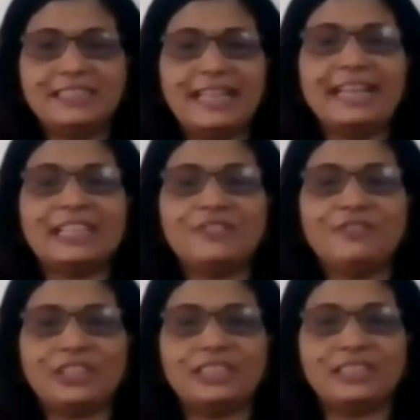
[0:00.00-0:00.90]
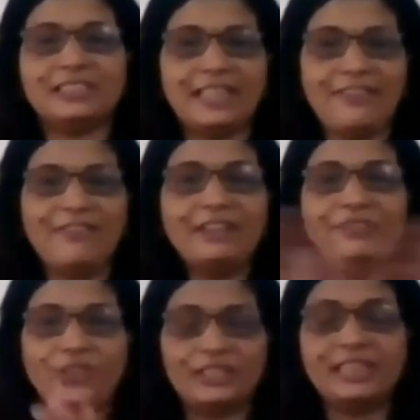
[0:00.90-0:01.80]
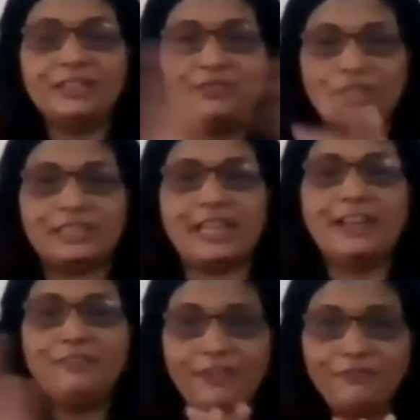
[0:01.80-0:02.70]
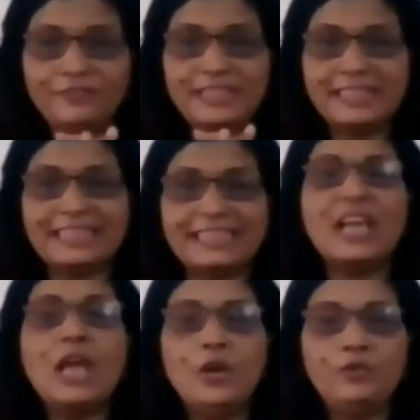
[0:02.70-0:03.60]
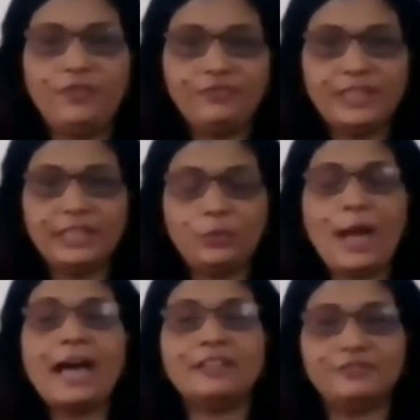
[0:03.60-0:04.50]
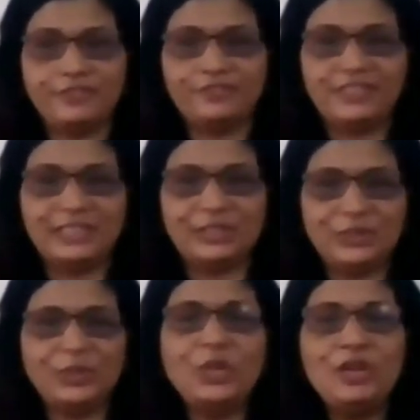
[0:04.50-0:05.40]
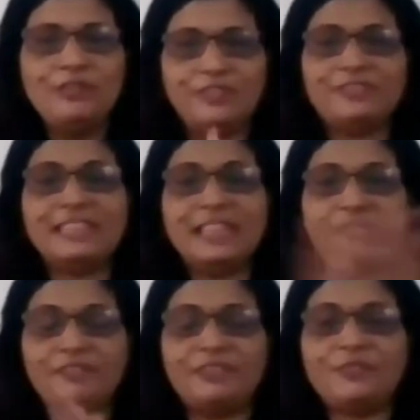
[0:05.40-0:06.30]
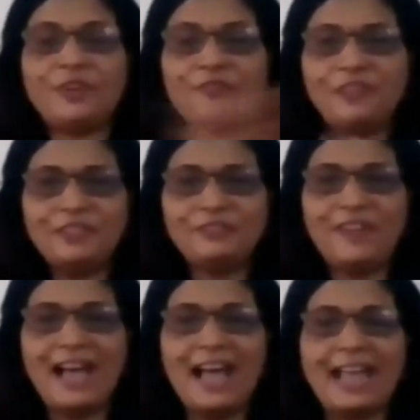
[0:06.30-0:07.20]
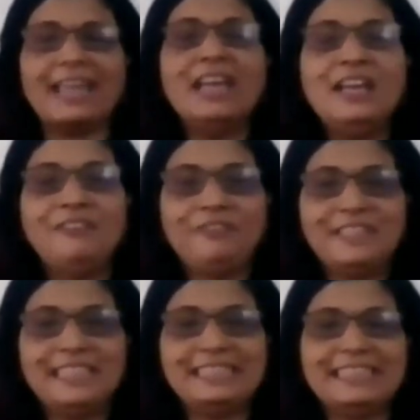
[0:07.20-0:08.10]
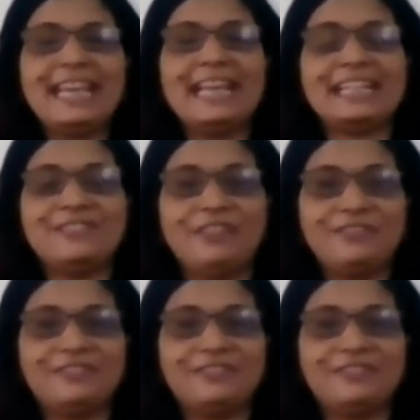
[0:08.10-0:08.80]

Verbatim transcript: 46, 47, 48, 49, 50, 51, 52, 53, 54, 55, 56,